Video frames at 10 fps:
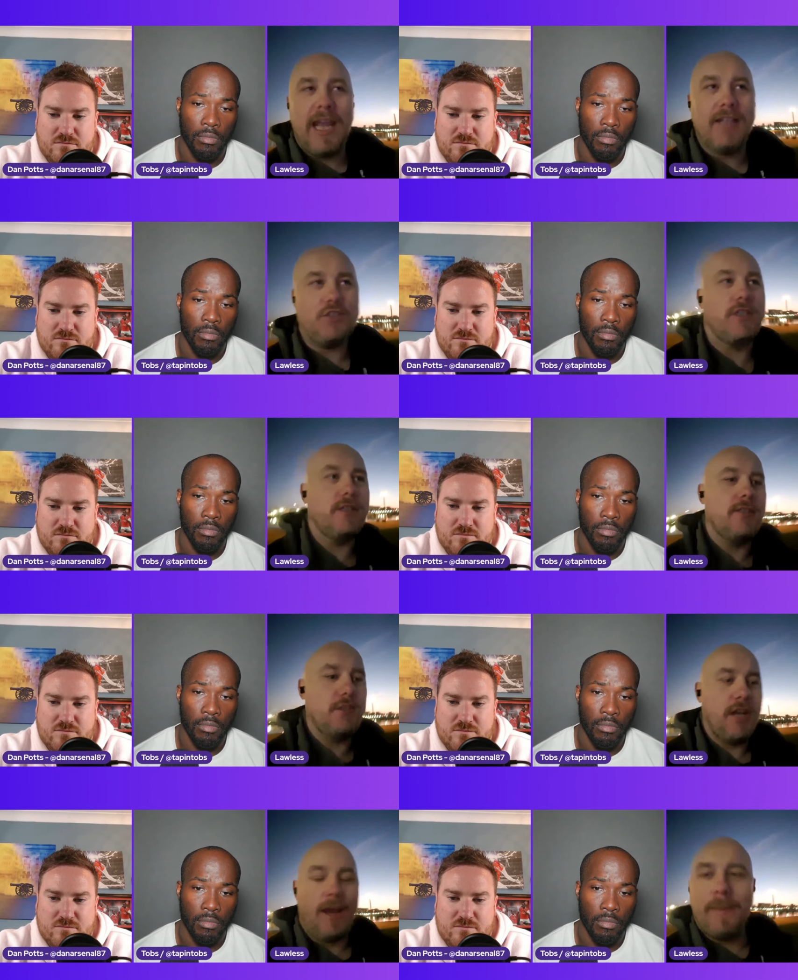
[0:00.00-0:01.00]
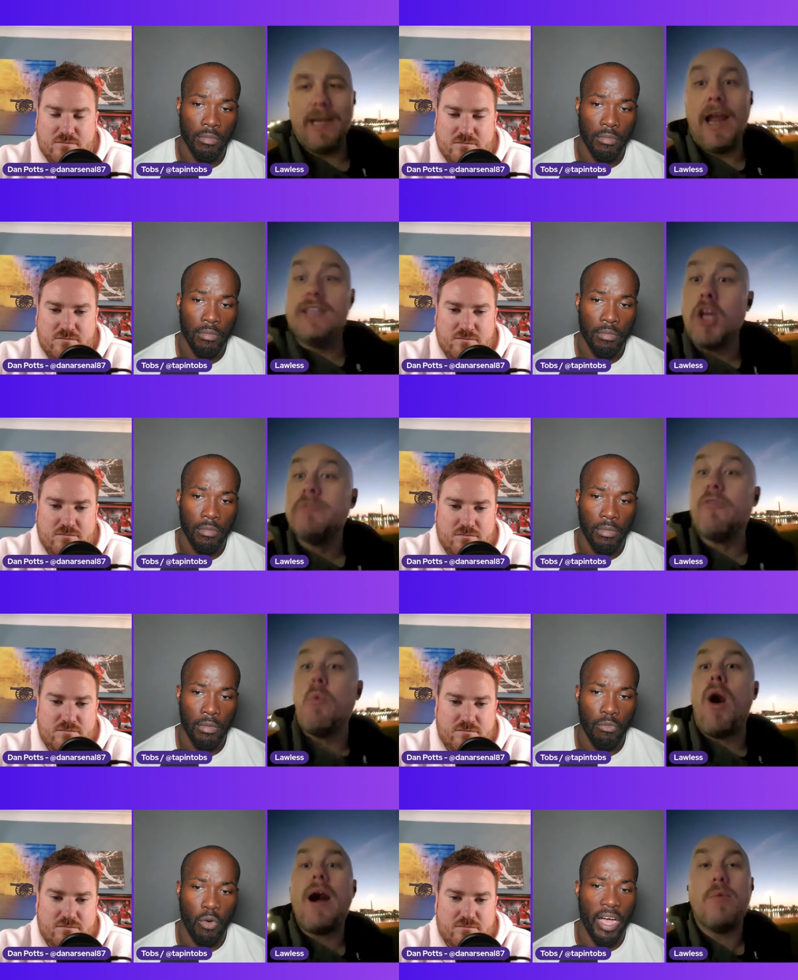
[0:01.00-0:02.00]
Speaker 1: would edge it. You know what I mean? Like in terms
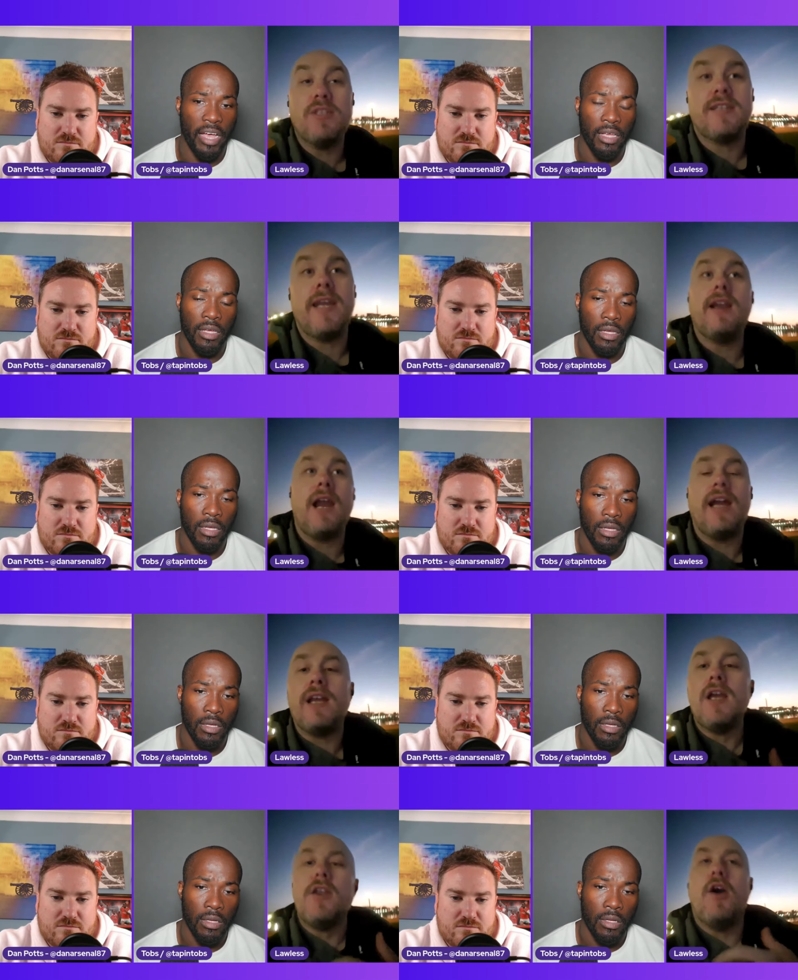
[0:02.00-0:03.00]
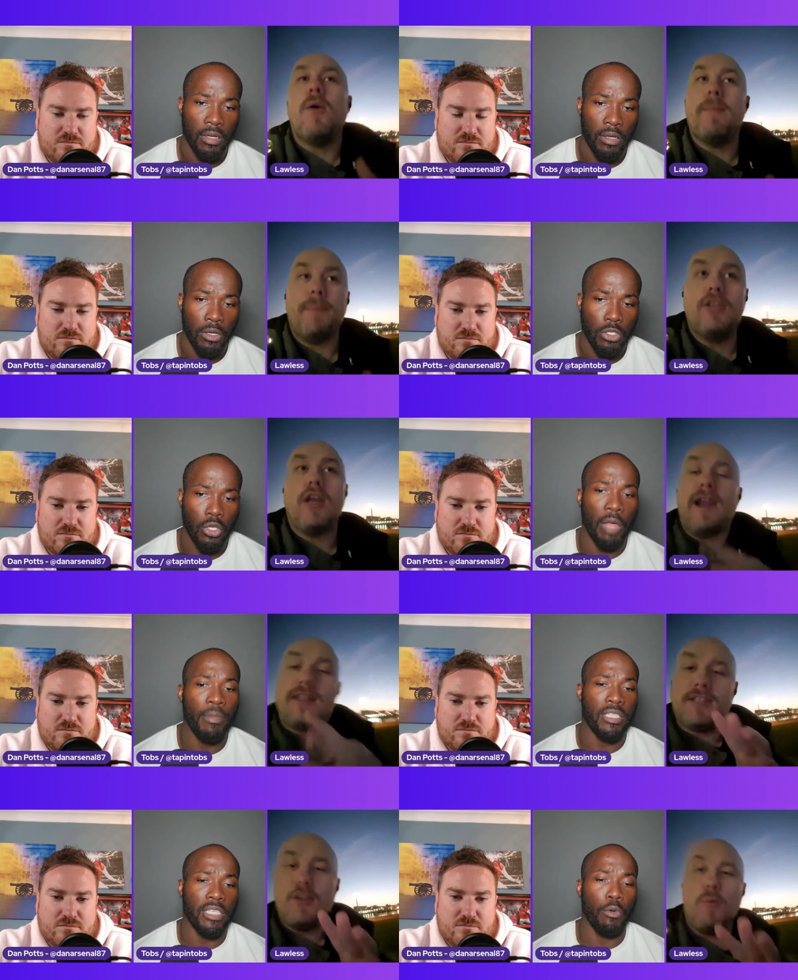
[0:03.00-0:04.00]
right. of what I would take, like no, so I think,
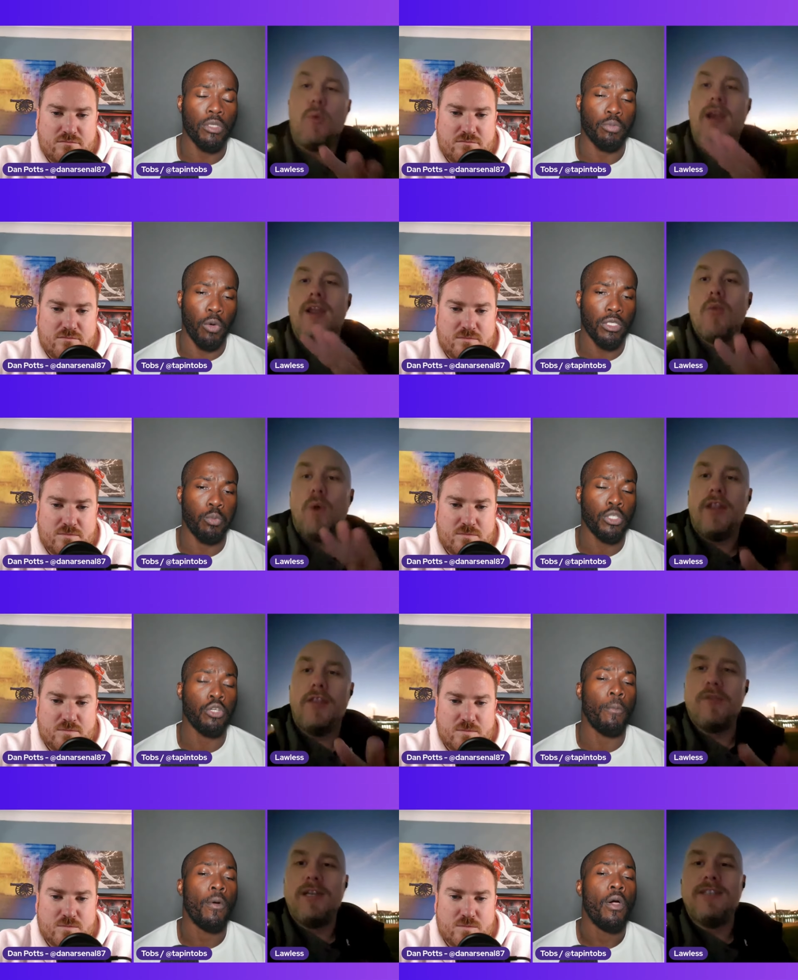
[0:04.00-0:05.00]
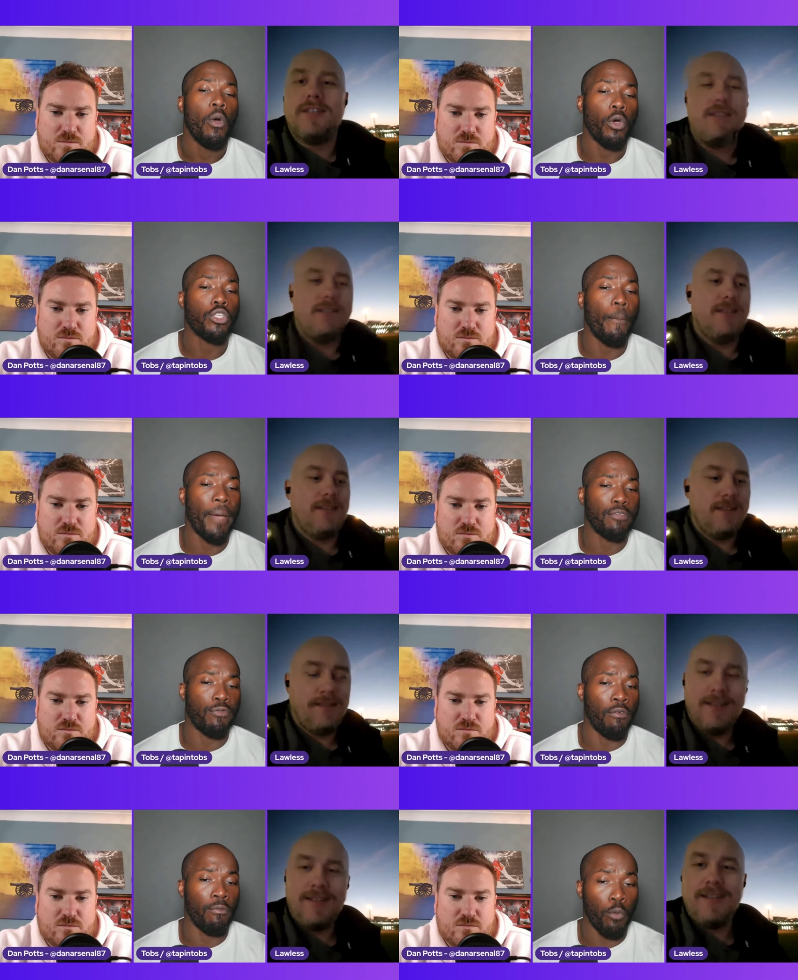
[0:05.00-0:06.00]
and I'll tell you one, one of the reasons.
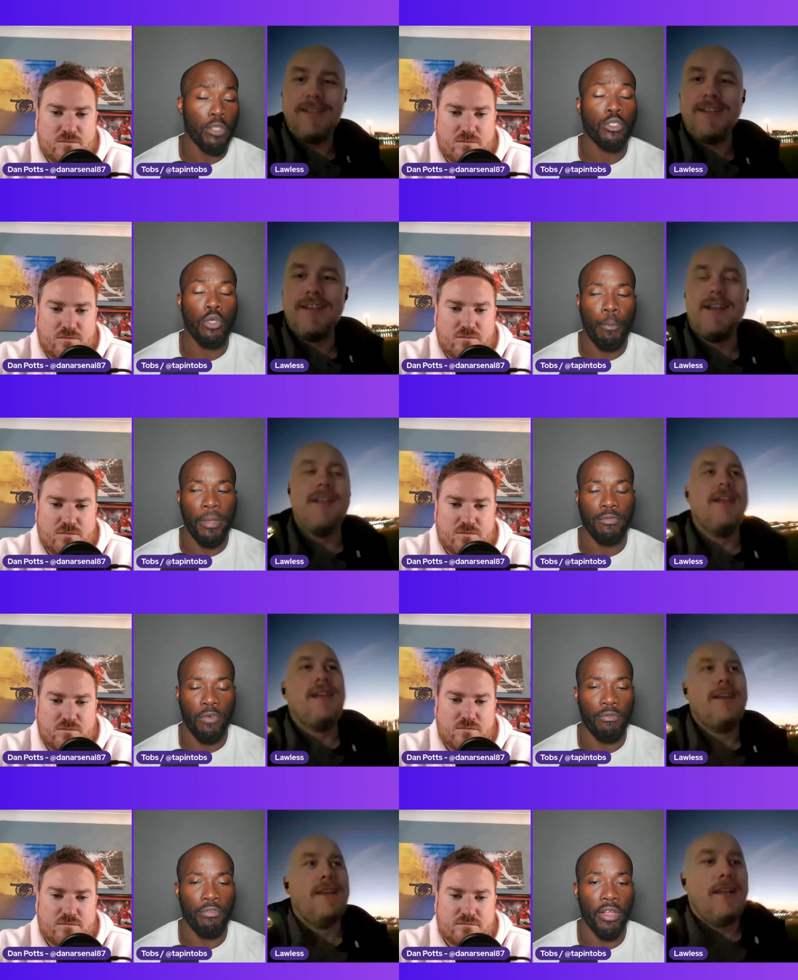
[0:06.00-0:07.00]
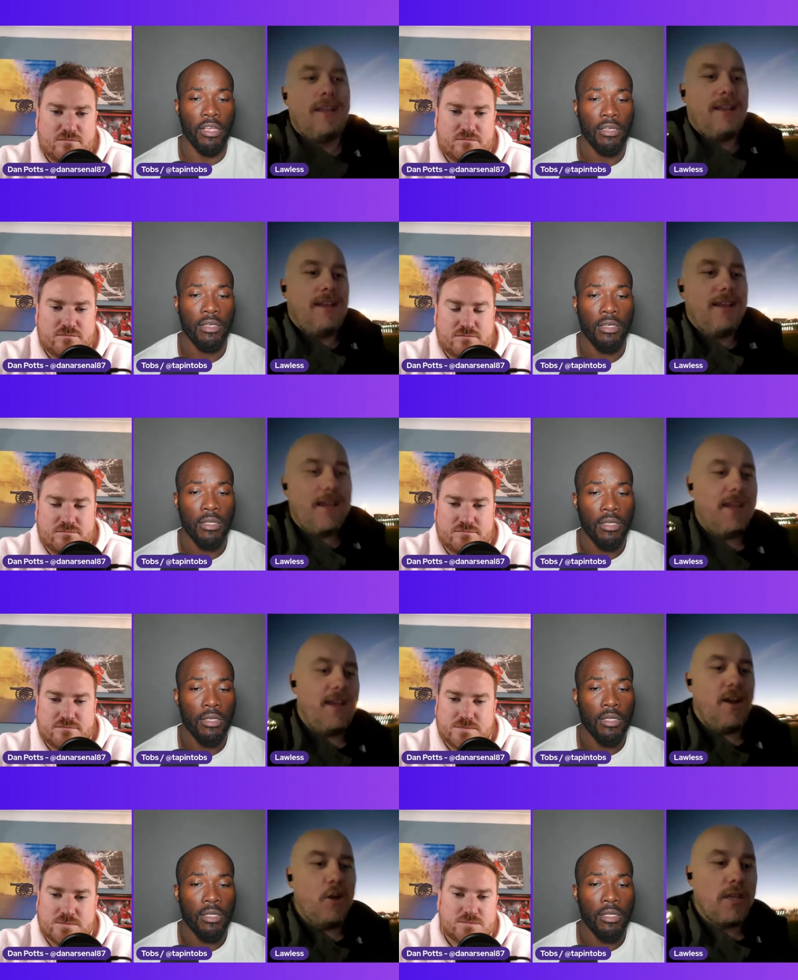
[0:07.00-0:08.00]
Speaker 2: What's your best front three?
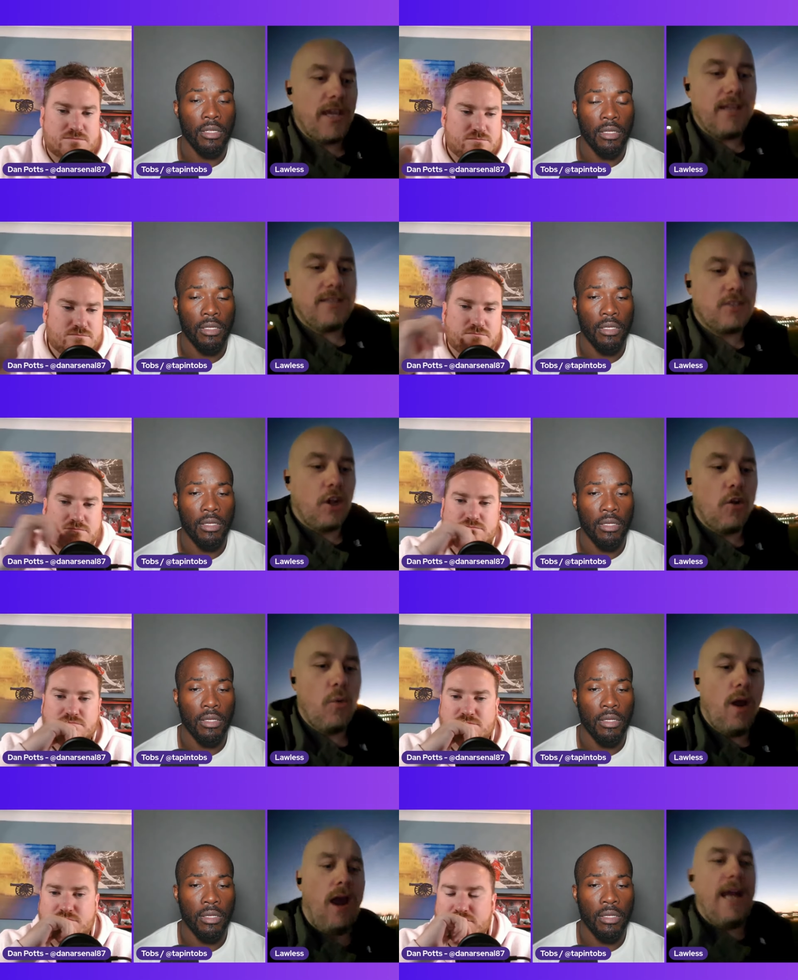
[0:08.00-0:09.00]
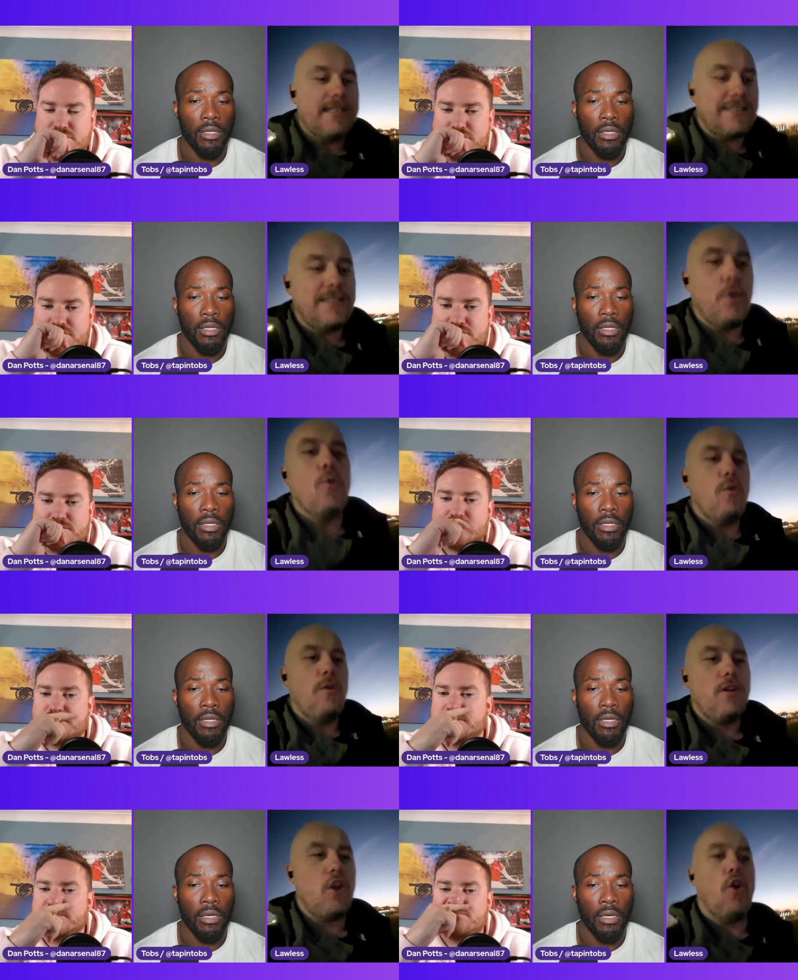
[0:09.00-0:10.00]
Speaker 1: Okay, so I
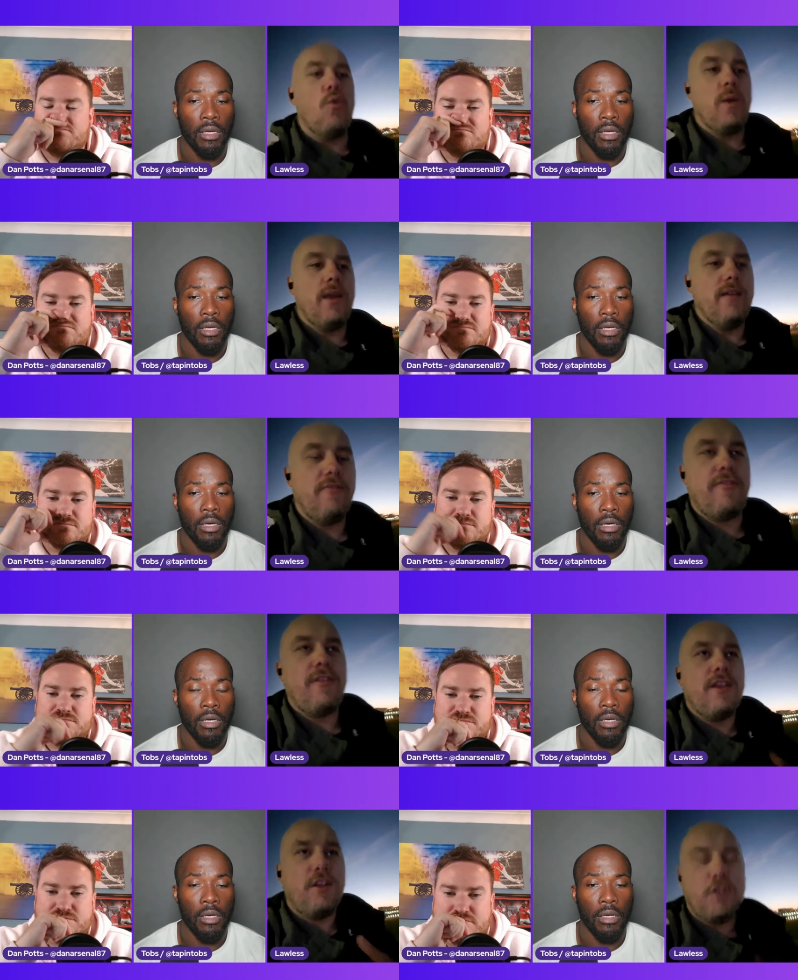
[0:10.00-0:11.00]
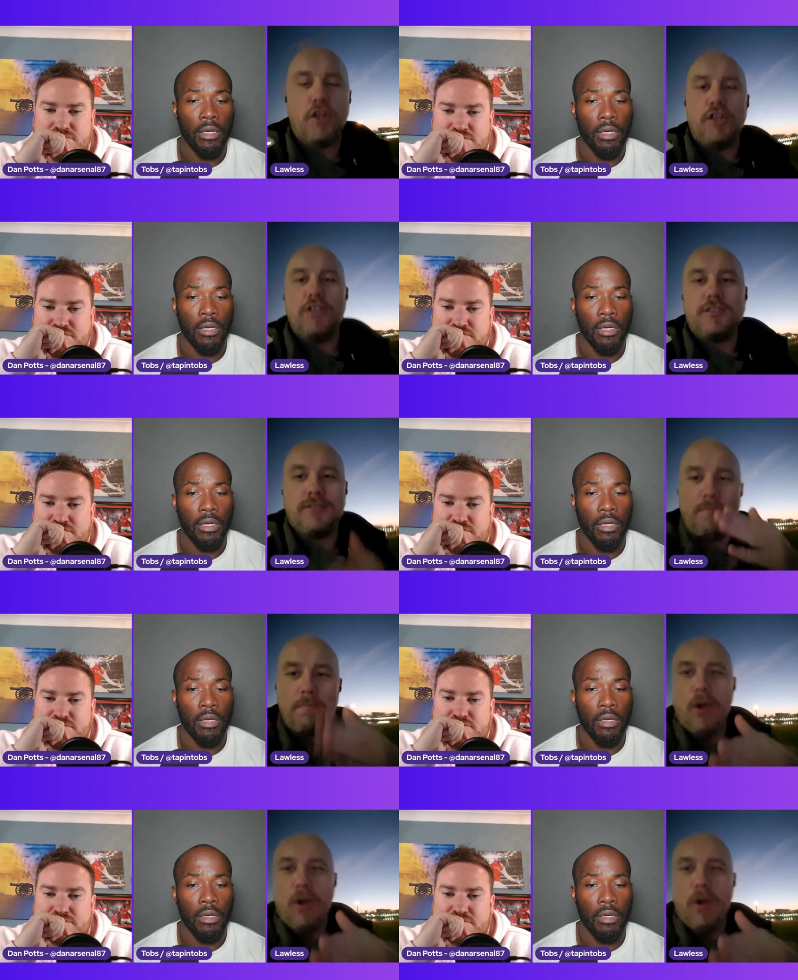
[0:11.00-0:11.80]
still go with Kudus,